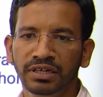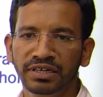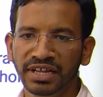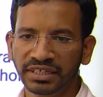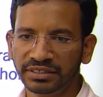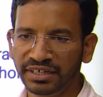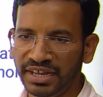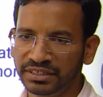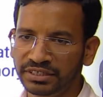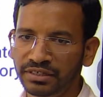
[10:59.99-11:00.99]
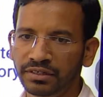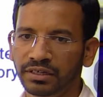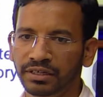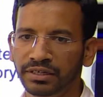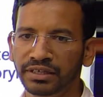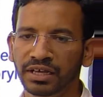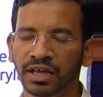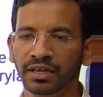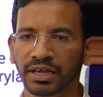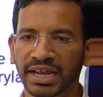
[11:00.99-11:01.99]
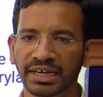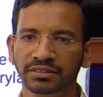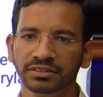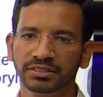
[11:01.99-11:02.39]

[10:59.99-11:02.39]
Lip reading: Next reaction in the 8th